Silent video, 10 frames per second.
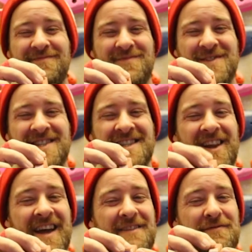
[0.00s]

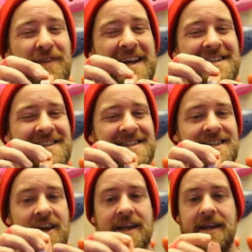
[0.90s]
flat to
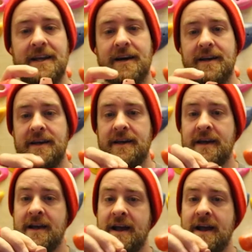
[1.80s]
slight Incut here,